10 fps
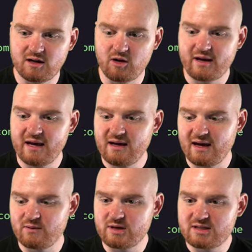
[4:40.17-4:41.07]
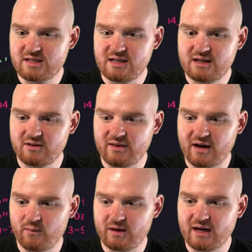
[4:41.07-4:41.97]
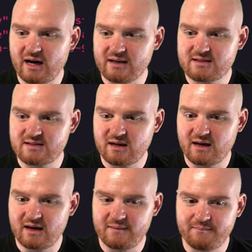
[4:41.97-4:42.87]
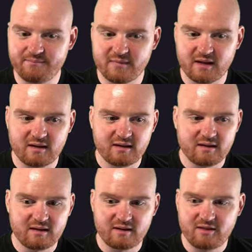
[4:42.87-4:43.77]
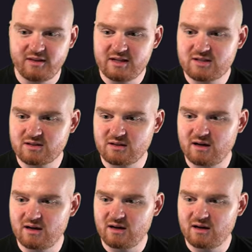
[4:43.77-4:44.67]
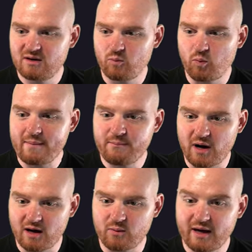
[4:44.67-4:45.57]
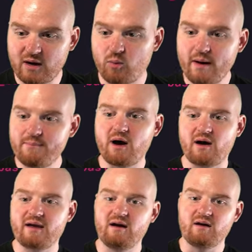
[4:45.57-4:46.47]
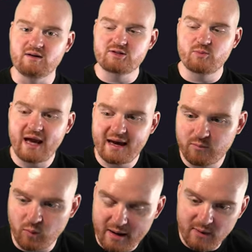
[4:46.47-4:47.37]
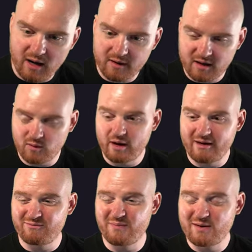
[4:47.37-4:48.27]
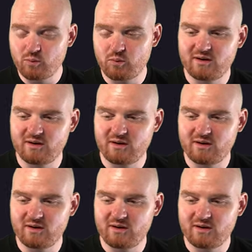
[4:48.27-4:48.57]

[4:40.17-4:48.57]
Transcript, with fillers: Okay, and we see here that we got um, this uh, webmock, we got a webmock error. So we had webmock, we have med,